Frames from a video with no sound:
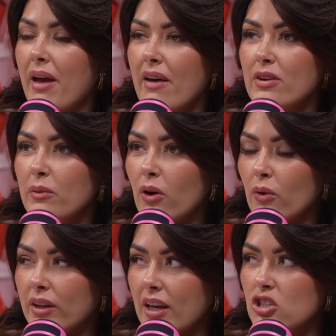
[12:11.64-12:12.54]
But everyone, all
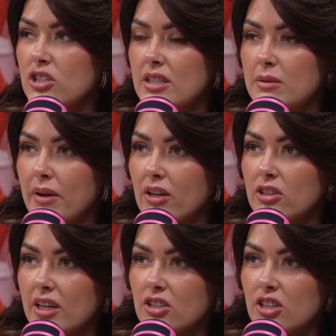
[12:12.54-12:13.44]
the kids just need to bring your
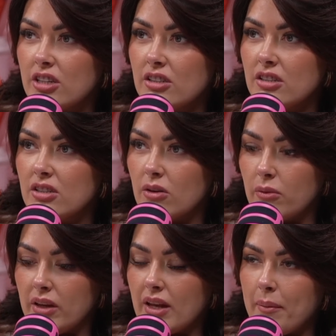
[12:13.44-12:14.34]
deck chairs, so your
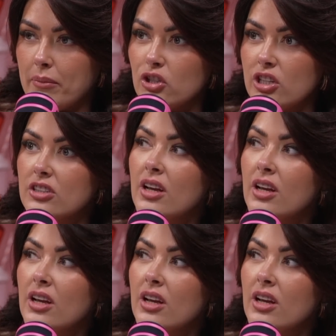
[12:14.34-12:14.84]
wee camper chairs.